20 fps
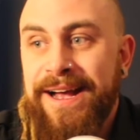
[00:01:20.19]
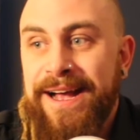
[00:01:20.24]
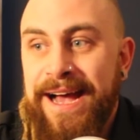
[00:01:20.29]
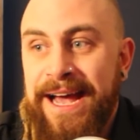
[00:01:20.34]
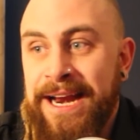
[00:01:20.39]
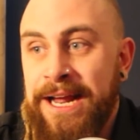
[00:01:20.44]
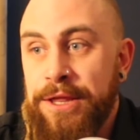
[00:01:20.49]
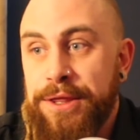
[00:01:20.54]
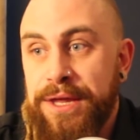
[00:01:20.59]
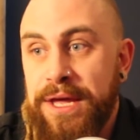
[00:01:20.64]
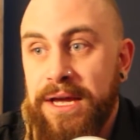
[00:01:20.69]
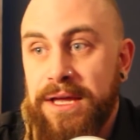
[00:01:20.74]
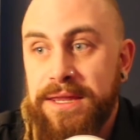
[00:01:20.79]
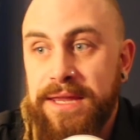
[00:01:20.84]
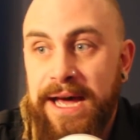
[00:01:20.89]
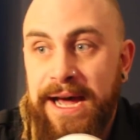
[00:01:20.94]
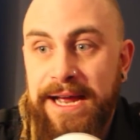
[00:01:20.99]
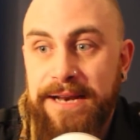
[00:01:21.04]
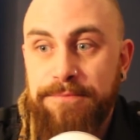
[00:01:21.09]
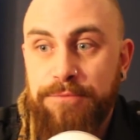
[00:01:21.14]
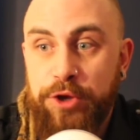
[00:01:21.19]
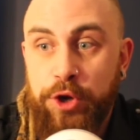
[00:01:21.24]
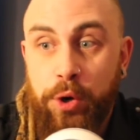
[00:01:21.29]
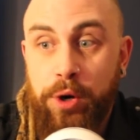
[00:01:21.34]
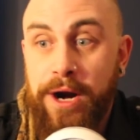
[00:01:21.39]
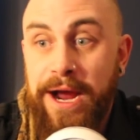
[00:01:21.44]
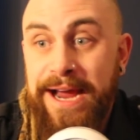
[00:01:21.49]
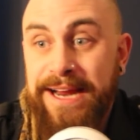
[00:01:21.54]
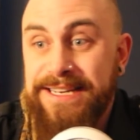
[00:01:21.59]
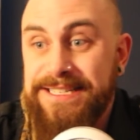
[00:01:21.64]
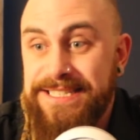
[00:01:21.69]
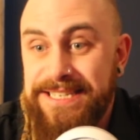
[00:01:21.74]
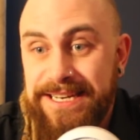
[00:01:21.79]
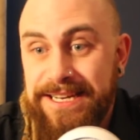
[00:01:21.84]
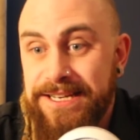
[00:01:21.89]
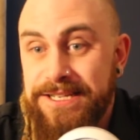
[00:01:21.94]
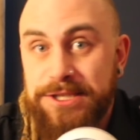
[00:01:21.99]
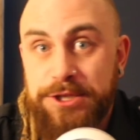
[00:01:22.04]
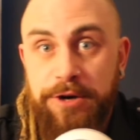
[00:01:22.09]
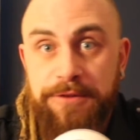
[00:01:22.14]
And I think that your
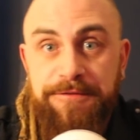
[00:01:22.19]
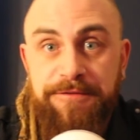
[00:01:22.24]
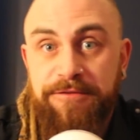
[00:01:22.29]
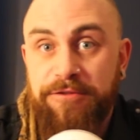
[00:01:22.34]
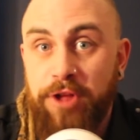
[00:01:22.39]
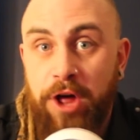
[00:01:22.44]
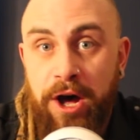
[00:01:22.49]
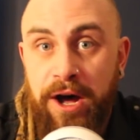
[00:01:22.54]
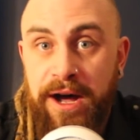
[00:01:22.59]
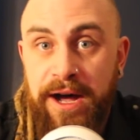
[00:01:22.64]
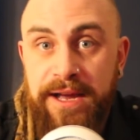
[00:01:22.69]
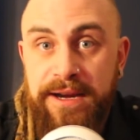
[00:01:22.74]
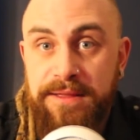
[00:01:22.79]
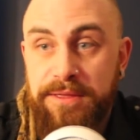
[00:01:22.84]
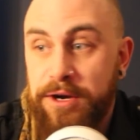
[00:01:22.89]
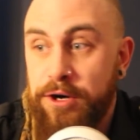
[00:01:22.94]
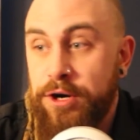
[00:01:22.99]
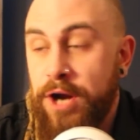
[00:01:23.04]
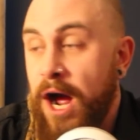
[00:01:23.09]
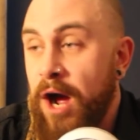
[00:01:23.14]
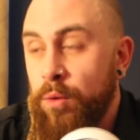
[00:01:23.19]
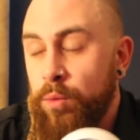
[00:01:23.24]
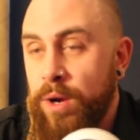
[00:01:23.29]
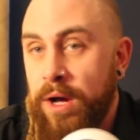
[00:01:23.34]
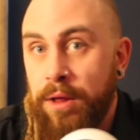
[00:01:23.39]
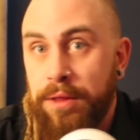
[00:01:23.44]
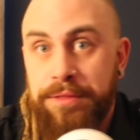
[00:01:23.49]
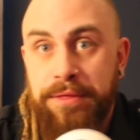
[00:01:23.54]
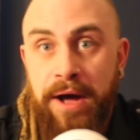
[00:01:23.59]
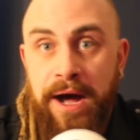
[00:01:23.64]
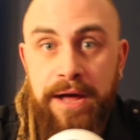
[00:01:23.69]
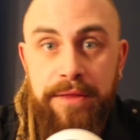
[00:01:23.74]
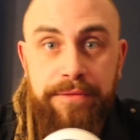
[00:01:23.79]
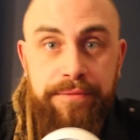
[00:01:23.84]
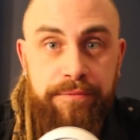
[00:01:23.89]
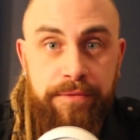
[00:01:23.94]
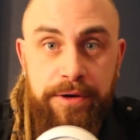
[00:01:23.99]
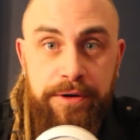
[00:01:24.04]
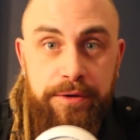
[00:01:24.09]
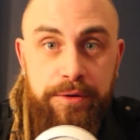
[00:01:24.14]
ideas are flawed. They're not well thought
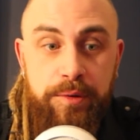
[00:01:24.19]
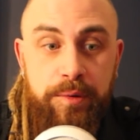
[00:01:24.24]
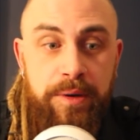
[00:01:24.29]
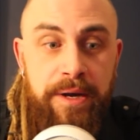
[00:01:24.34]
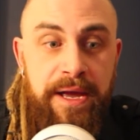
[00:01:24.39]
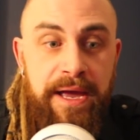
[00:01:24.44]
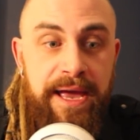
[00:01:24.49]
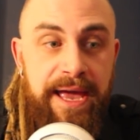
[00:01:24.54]
through.